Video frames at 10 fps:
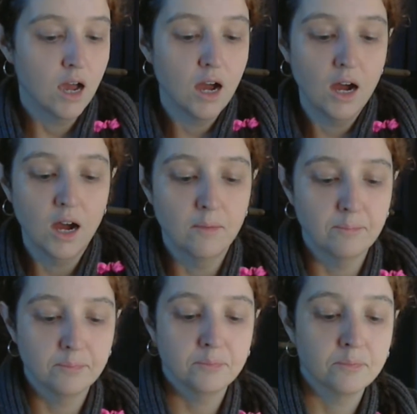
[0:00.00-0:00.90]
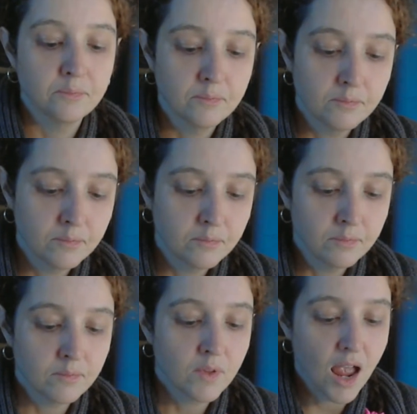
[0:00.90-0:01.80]
Um,
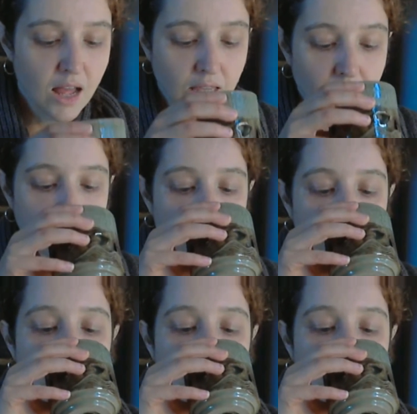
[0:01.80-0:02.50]
yeah, I like that a